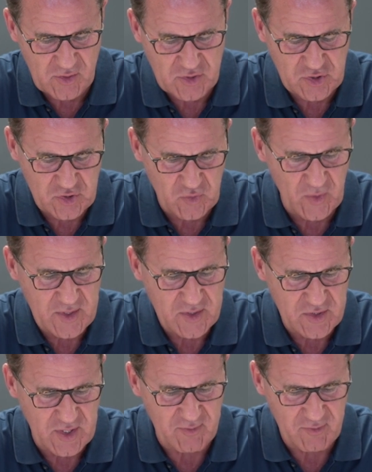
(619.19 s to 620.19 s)
verse
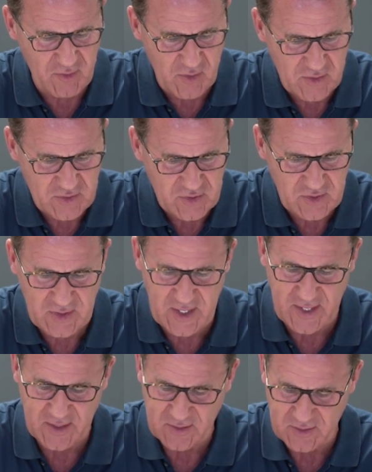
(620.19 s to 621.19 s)
20. 1
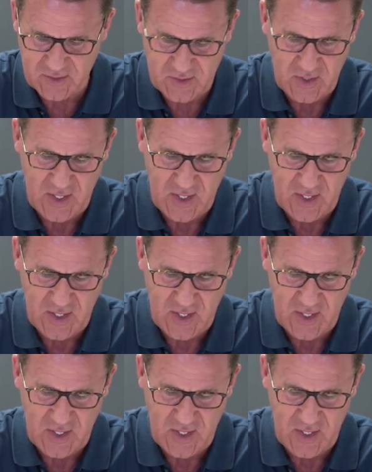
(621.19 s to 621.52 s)
Kings